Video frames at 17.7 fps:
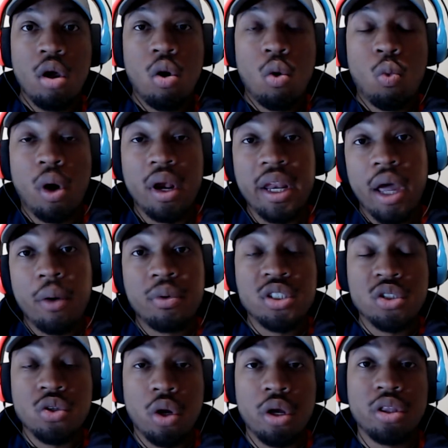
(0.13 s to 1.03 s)
One day I
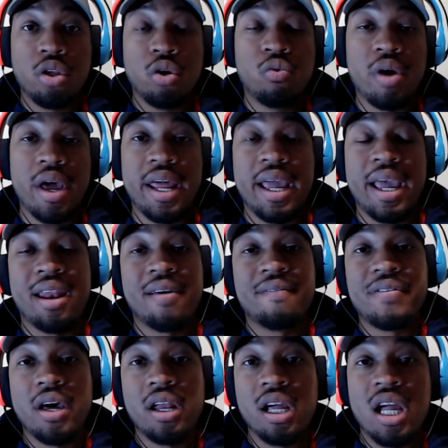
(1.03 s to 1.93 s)
was scrolling through Reddit and I
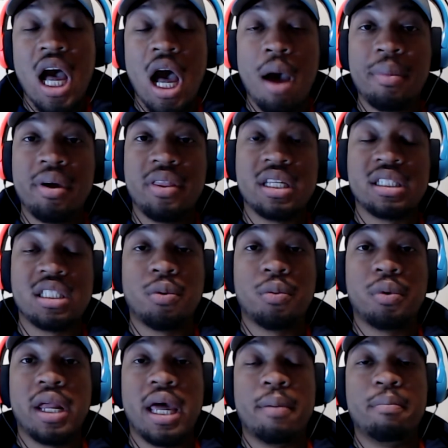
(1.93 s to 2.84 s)
found a comment that
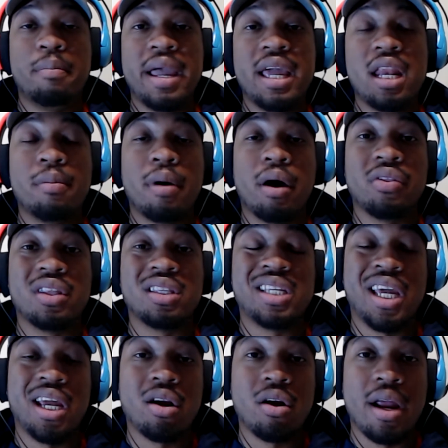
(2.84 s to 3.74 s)
someone had made about the
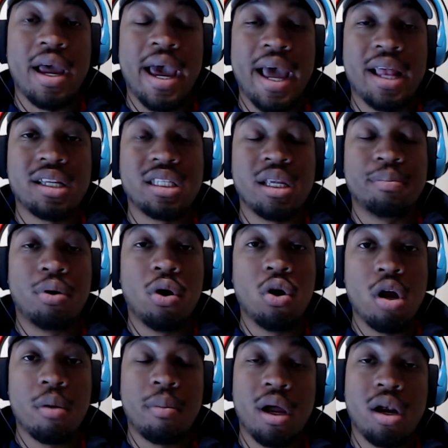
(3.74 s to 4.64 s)
Tera Hats that
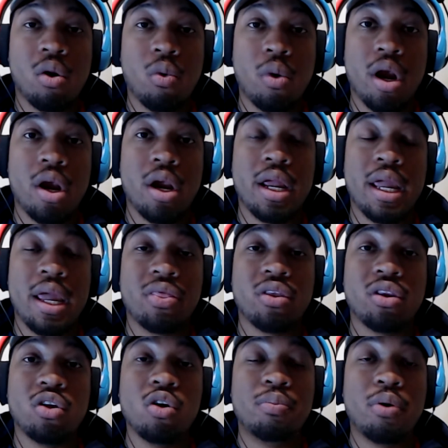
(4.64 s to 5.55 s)
Pokemon are wearing in
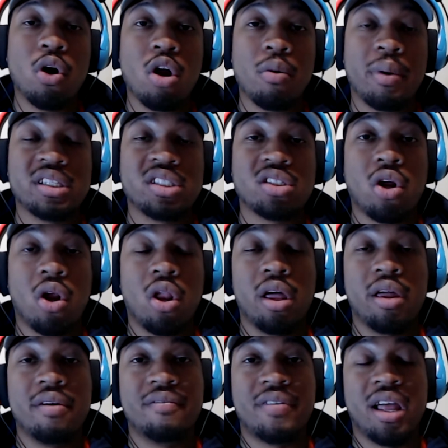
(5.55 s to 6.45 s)
the new Pokemon
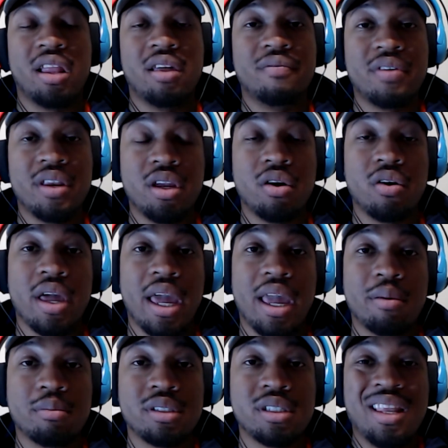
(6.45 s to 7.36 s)
Scarlet and Violet video
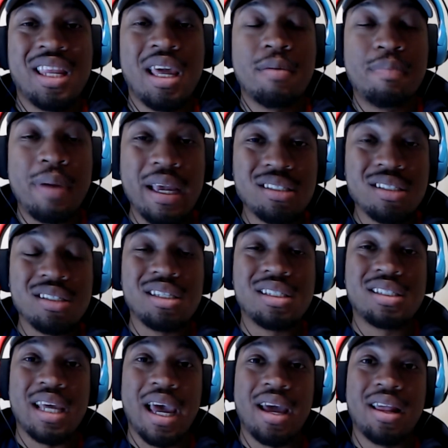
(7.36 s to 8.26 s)
games. They basically
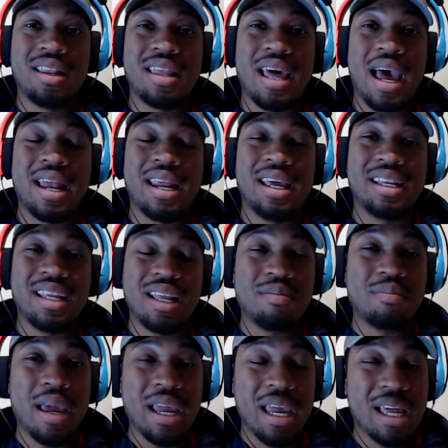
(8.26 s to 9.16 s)
said that it
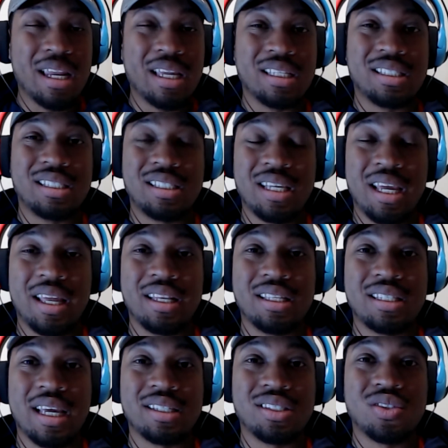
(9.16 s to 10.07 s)
didn't make any
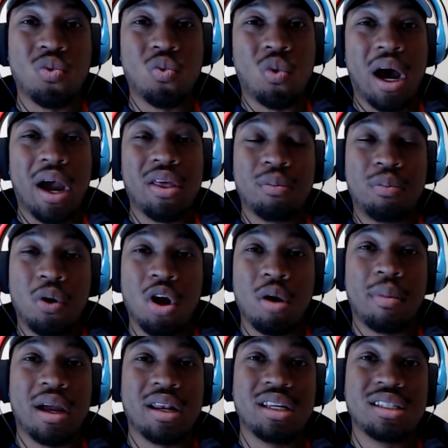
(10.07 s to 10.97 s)
sense as to why the
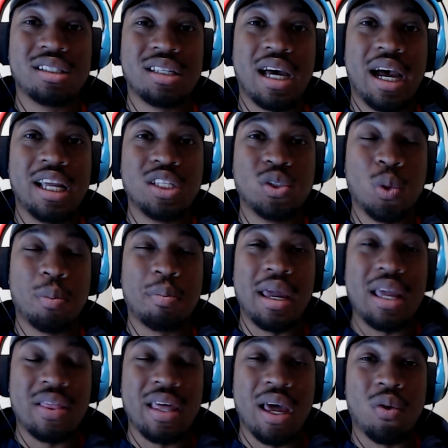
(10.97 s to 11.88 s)
Pokemon designs were
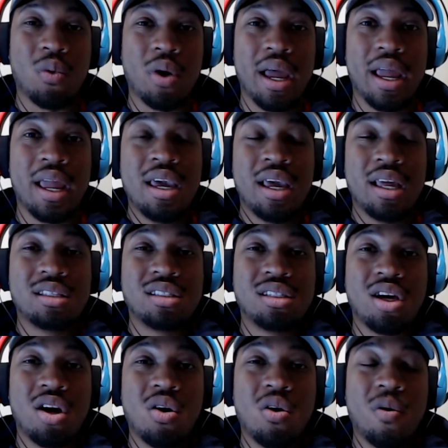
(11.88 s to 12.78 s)
made that way, and
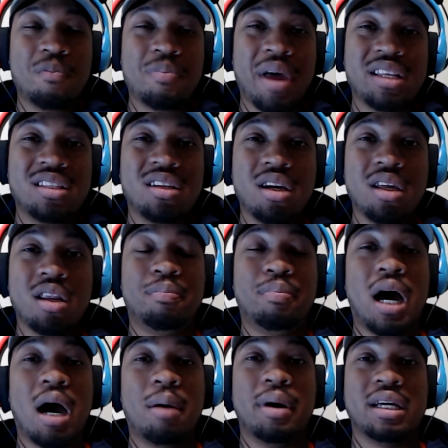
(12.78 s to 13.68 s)
so I took it
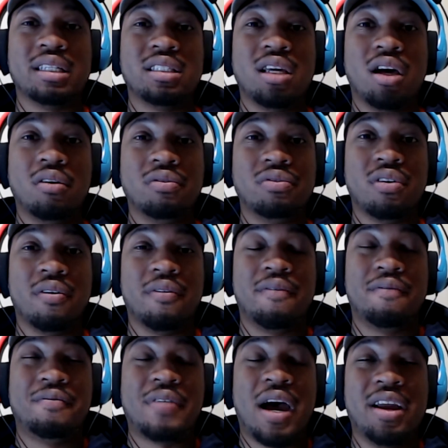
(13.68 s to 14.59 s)
upon myself to
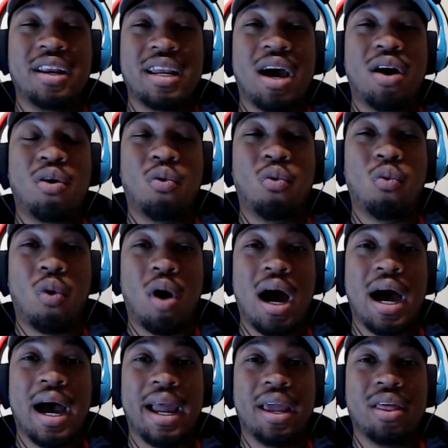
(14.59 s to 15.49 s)
find out
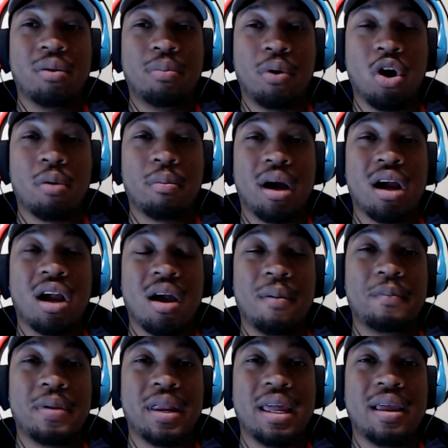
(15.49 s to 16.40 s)
why the Pokemon
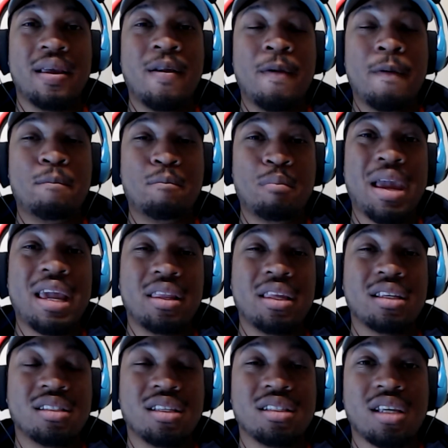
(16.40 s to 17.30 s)
company made
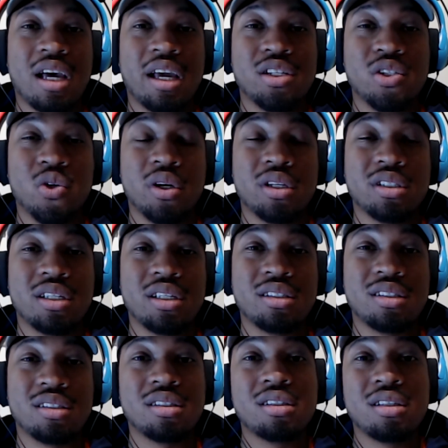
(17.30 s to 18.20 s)
these design choices.